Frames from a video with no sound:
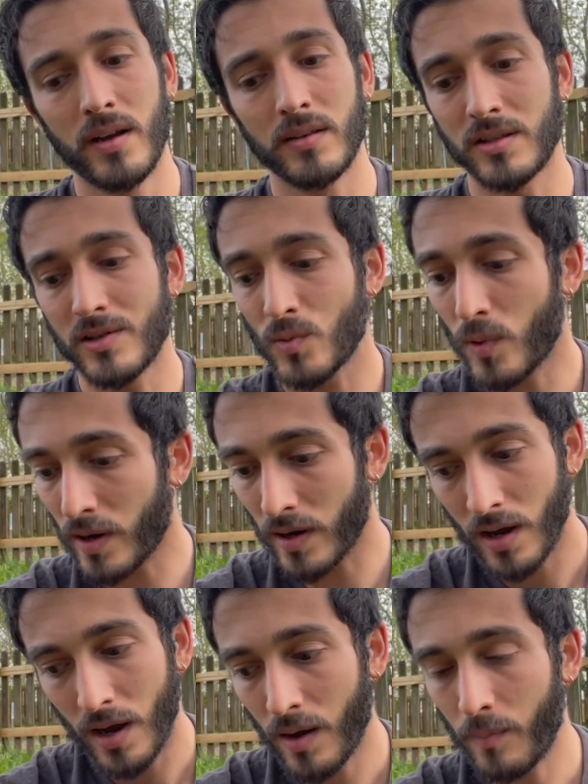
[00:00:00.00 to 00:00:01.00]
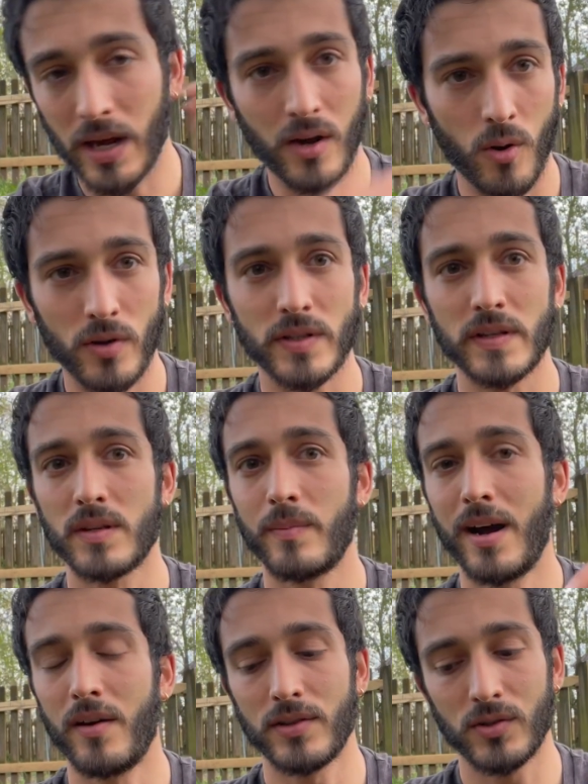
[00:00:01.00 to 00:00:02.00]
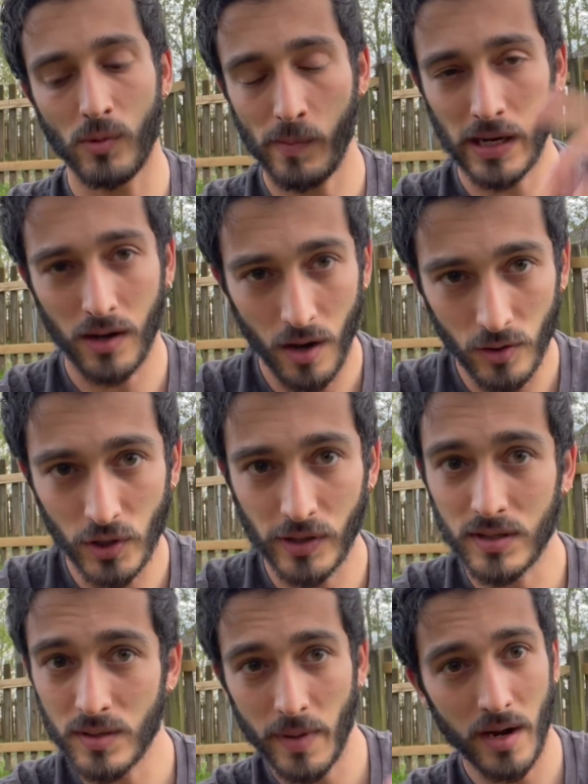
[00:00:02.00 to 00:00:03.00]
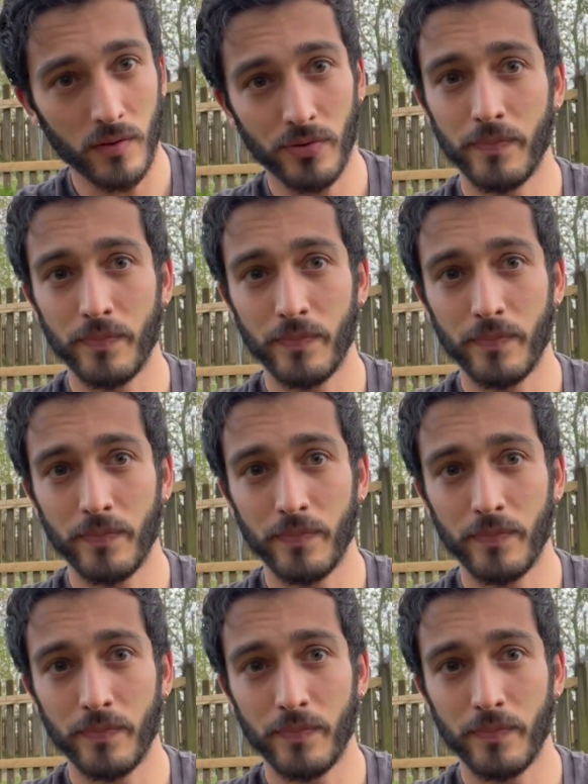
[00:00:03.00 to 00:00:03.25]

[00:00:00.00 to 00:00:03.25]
This is what my course is about. This is what my coaching is about.